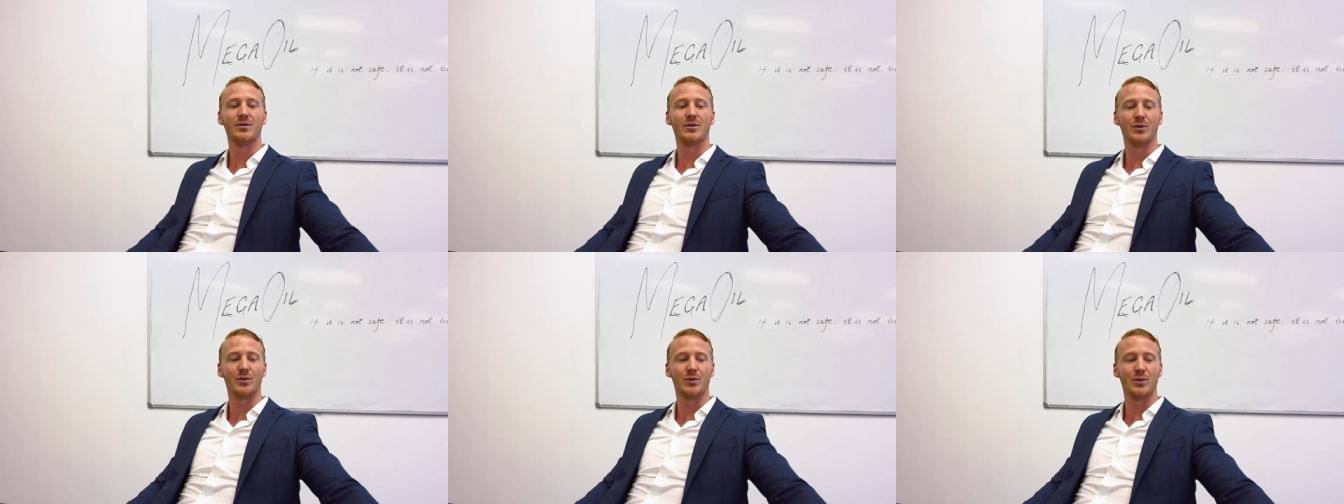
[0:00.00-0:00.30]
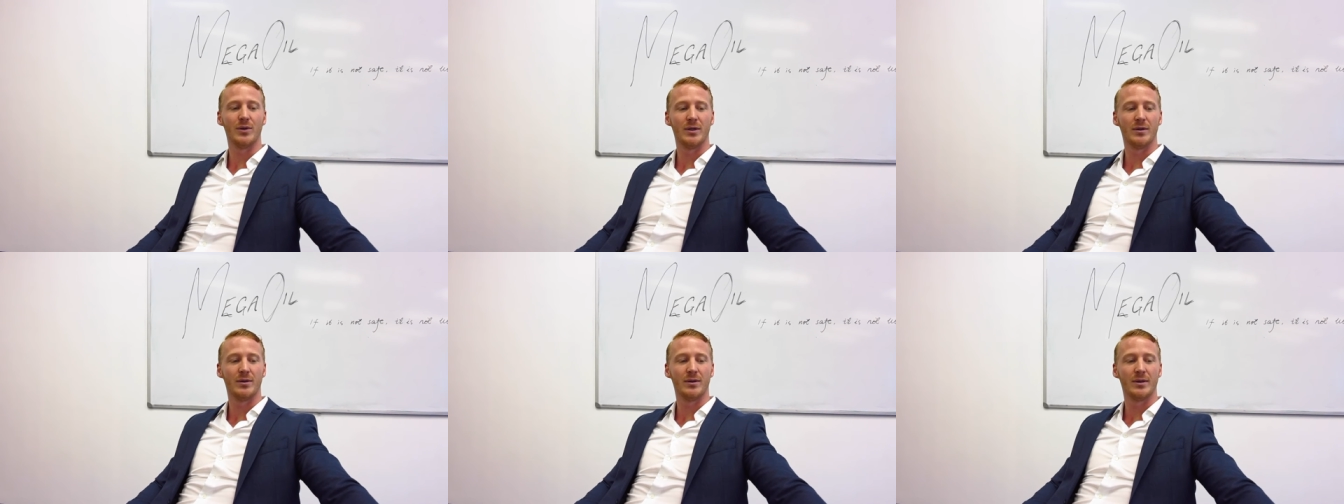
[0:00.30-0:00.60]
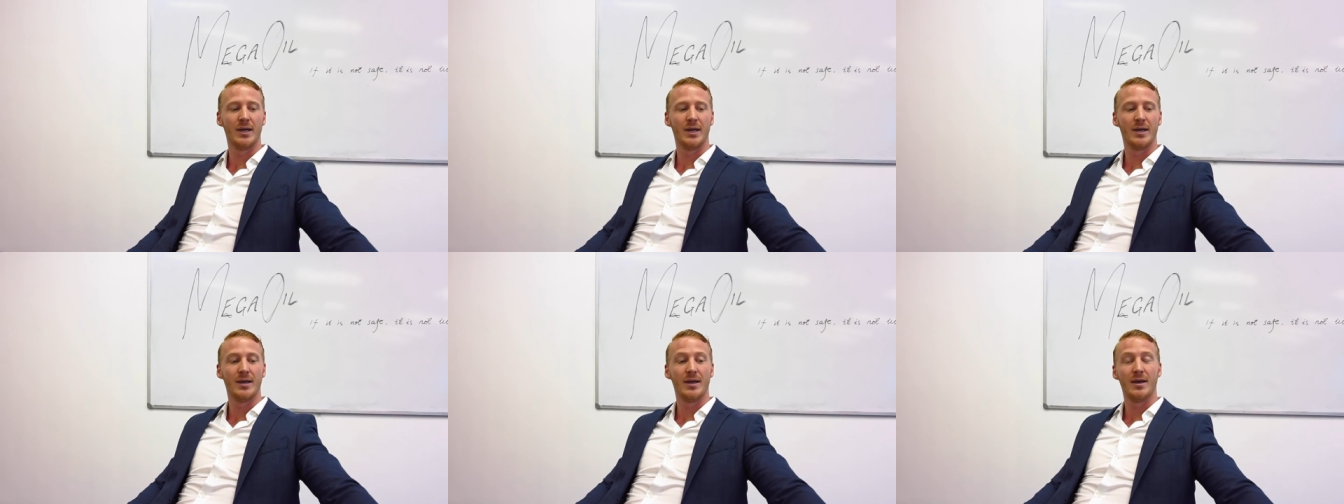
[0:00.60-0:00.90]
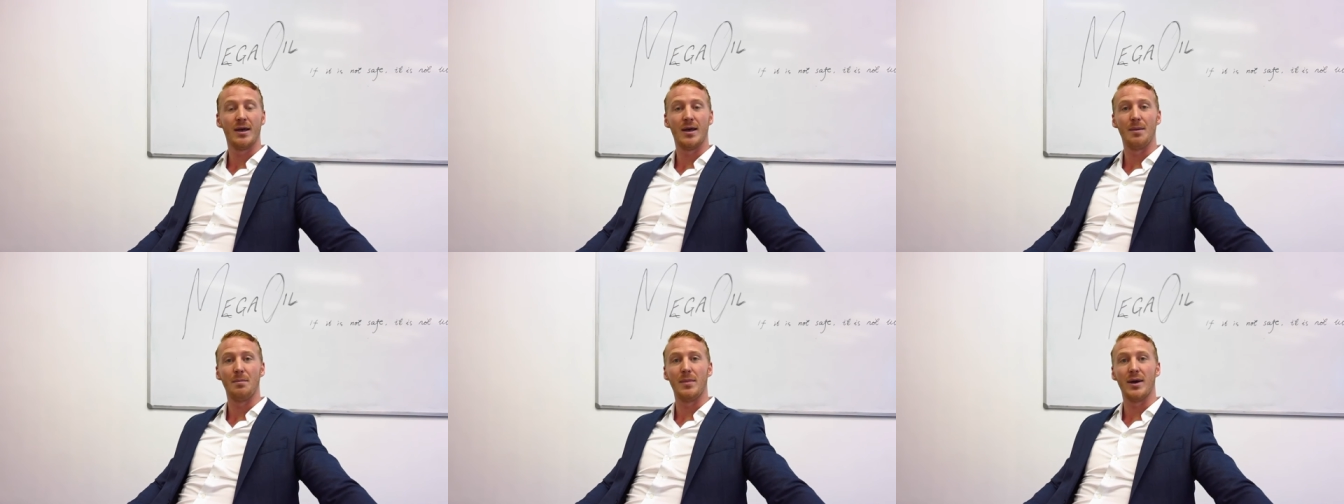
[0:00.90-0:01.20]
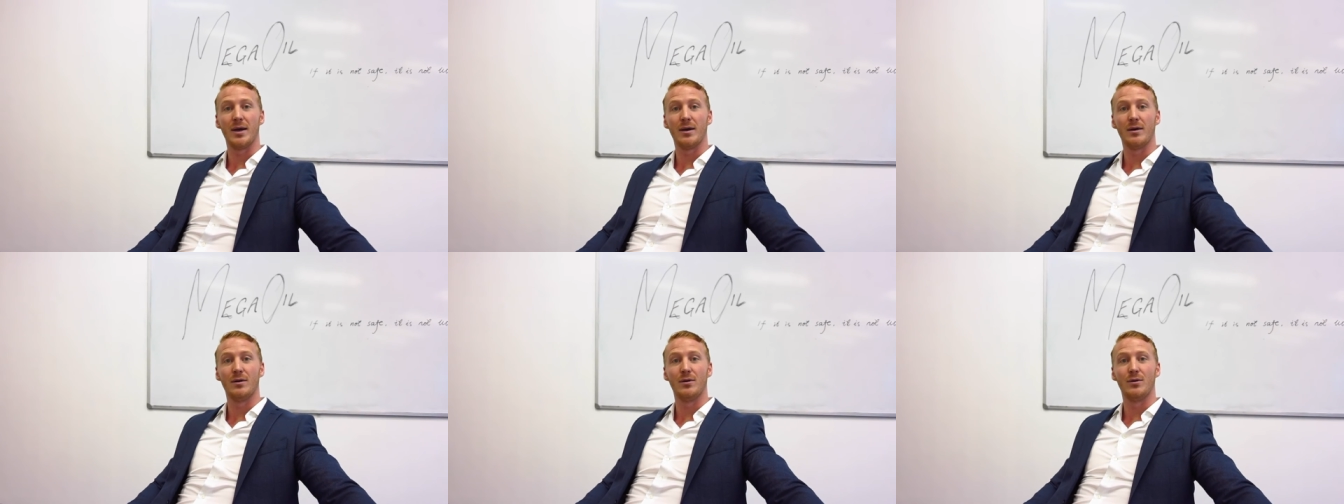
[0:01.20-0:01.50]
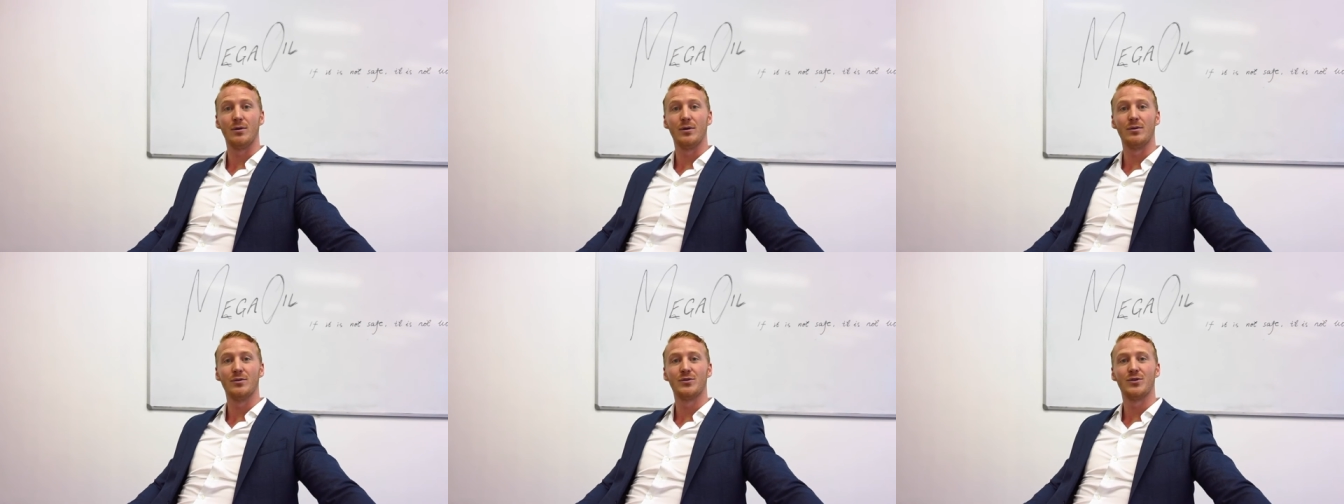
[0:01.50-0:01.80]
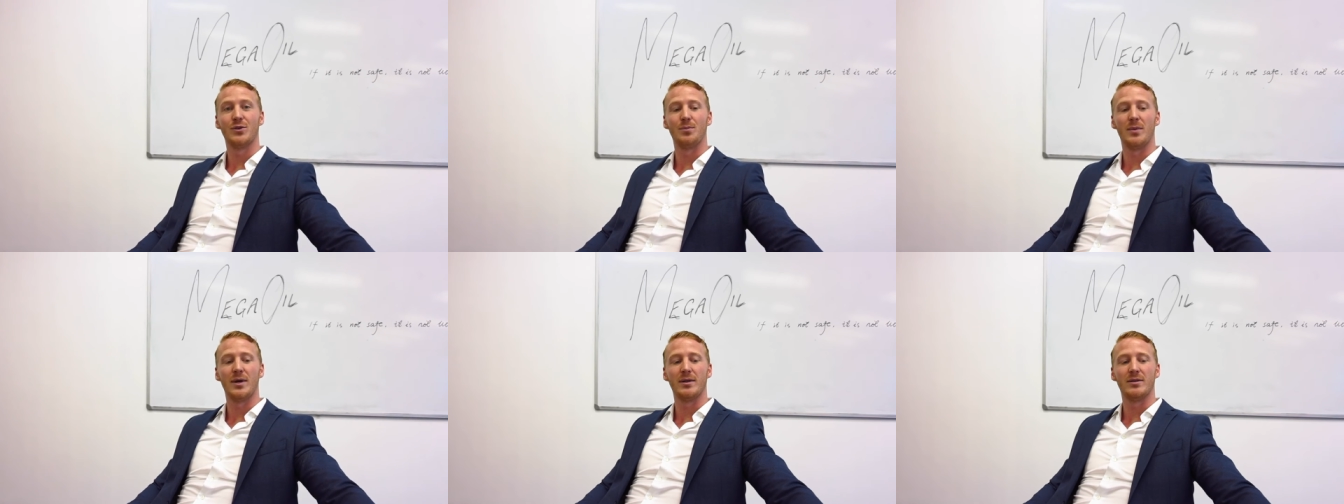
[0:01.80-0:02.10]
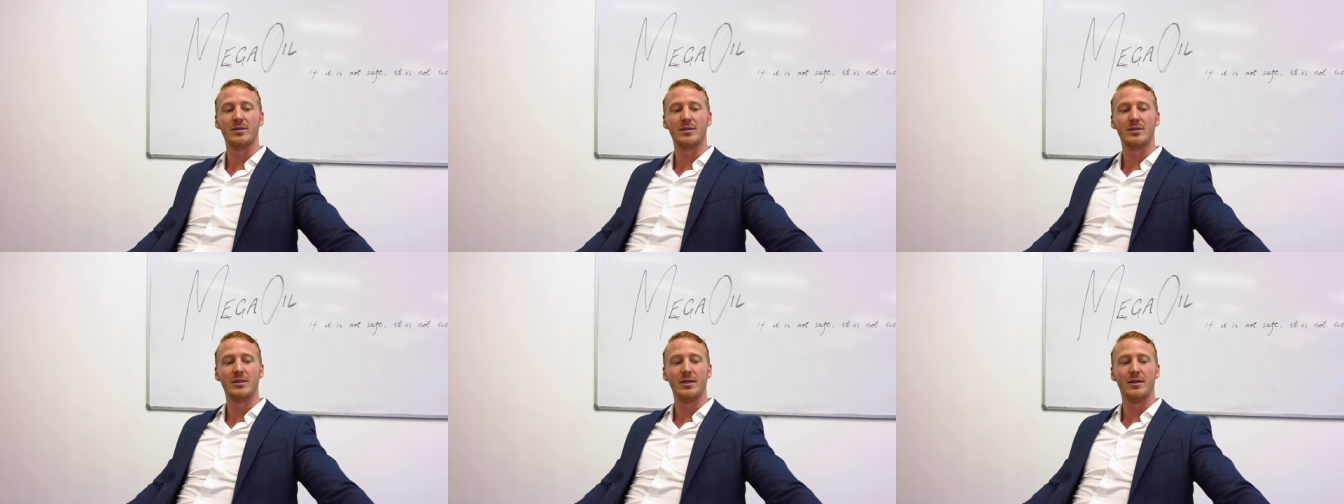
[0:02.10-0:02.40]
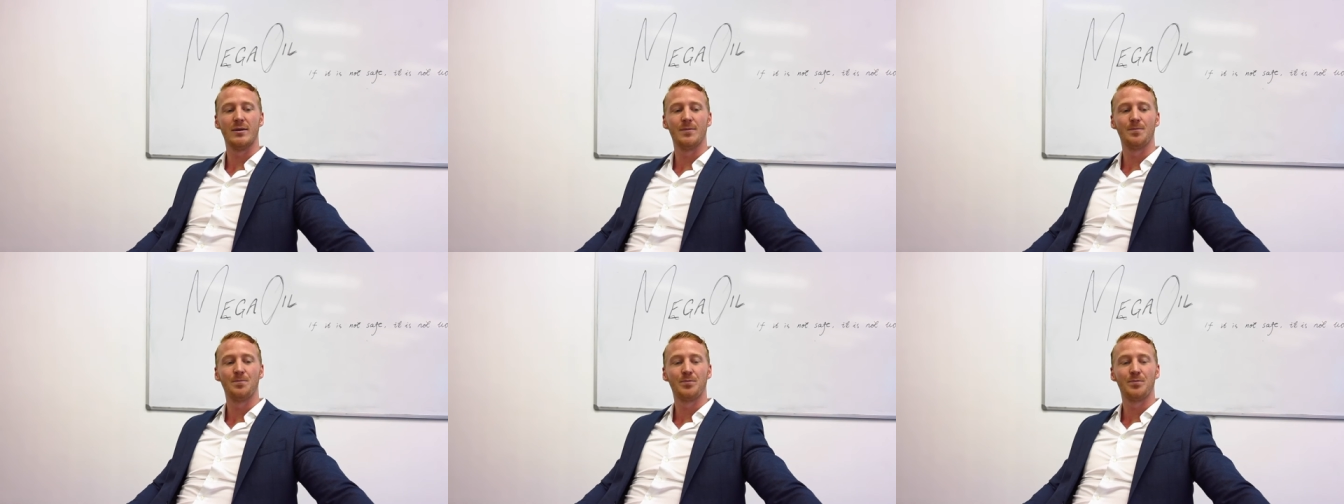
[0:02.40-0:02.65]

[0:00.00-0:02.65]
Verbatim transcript: career and Mega Oil tremendously.